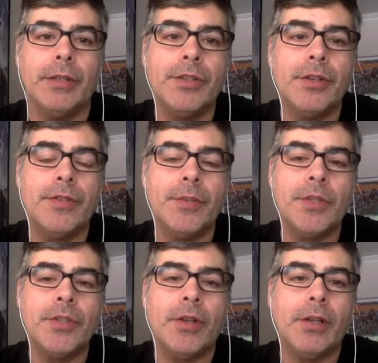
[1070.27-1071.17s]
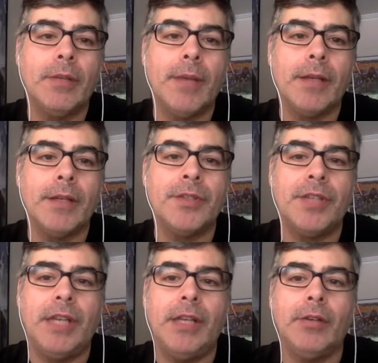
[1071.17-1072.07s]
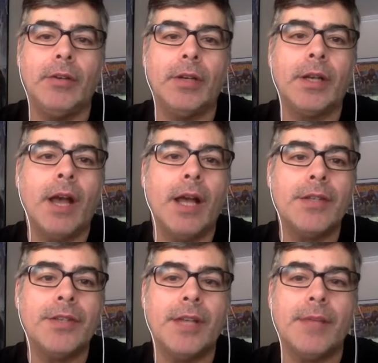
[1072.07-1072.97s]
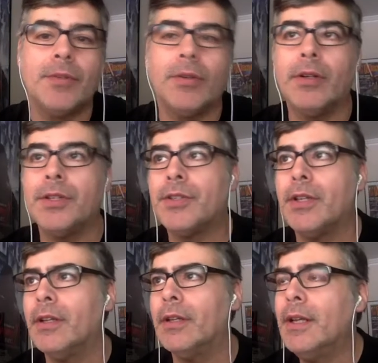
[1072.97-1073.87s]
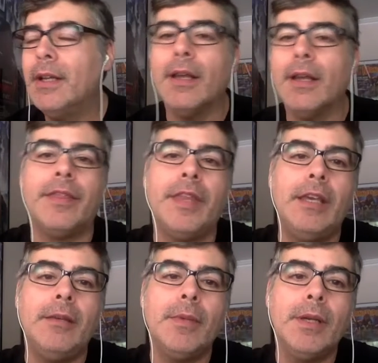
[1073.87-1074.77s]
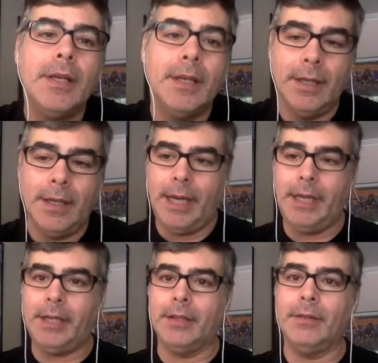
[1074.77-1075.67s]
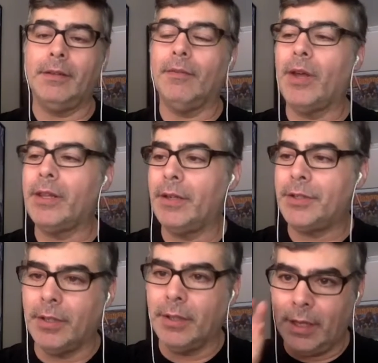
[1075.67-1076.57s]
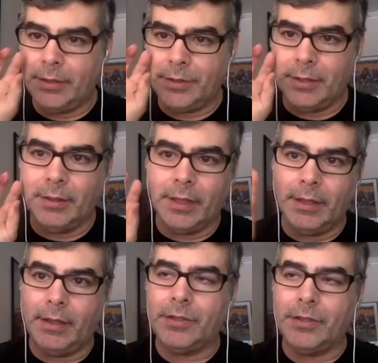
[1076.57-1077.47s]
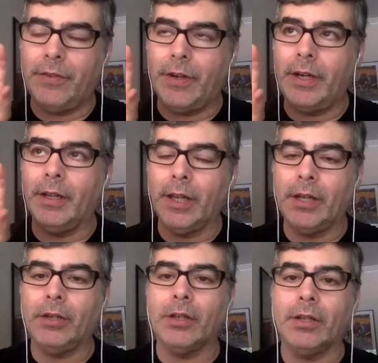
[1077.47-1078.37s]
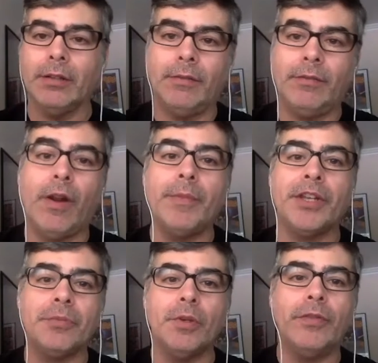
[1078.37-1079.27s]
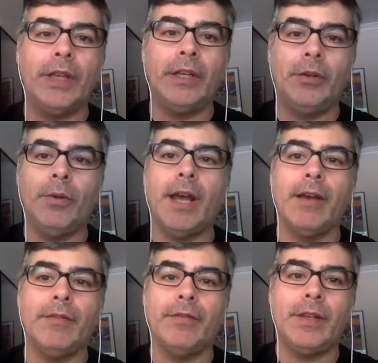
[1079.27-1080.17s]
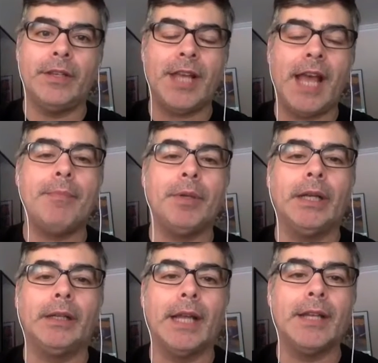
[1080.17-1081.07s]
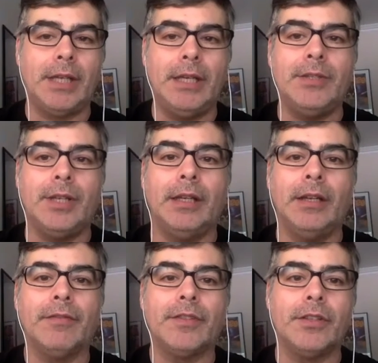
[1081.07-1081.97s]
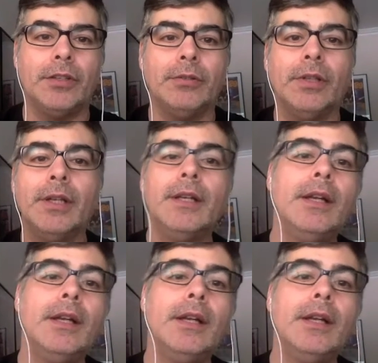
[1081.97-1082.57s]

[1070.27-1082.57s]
So if someone's talking about a scene or a concept or just a theme, he can, whether it's a very literal, from this movie, you have this happening, that's easy enough to do.